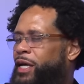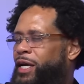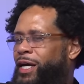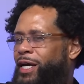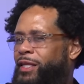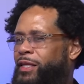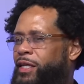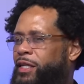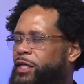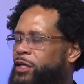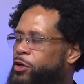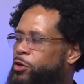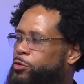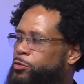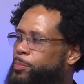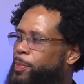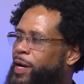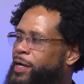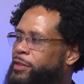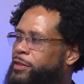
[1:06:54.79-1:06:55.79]
and then he goes
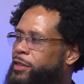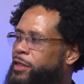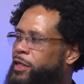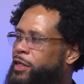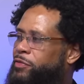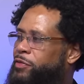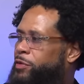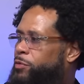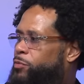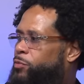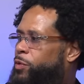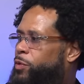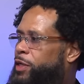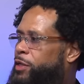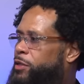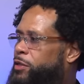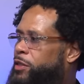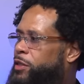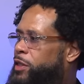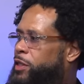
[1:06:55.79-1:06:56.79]
back to living what
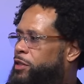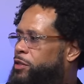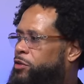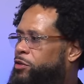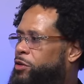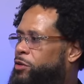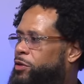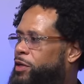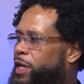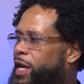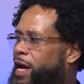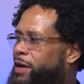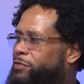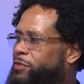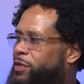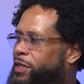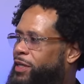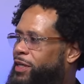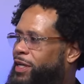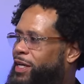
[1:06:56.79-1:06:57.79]
he, you know the life
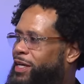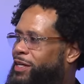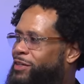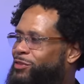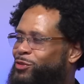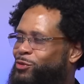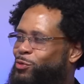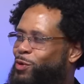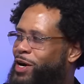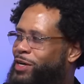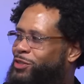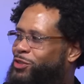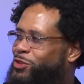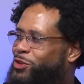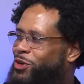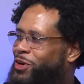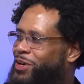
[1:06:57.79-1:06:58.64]
that he lives a rock star